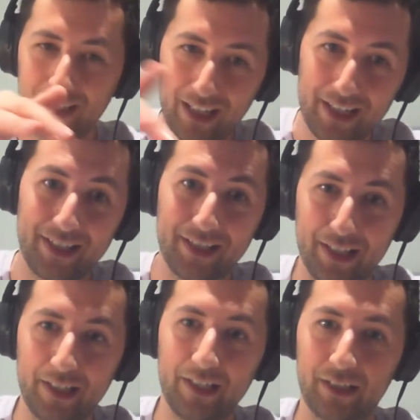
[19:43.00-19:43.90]
ACT,
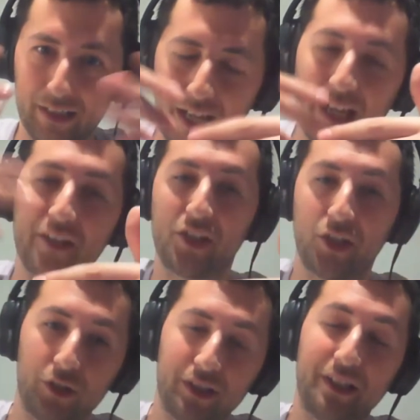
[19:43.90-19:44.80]
And
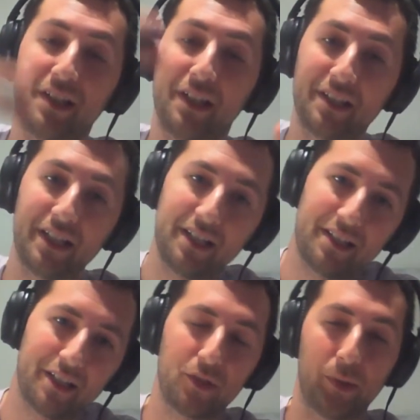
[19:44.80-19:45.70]
so then 10
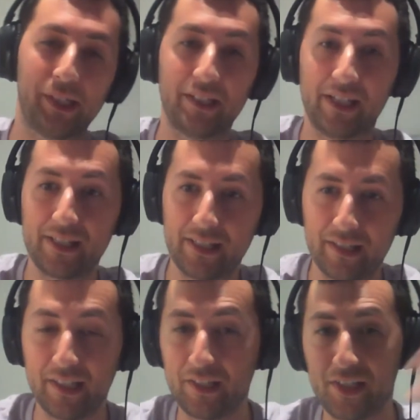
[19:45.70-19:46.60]
days, then 20 days,
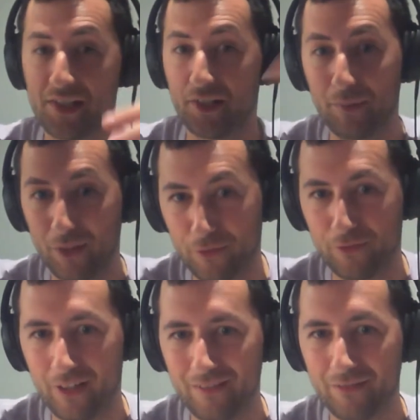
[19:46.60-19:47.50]
and then it doesn't appear for
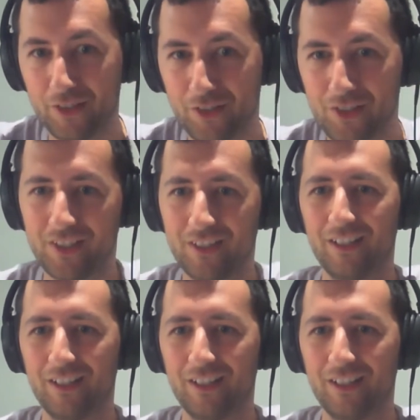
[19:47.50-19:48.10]
5 years.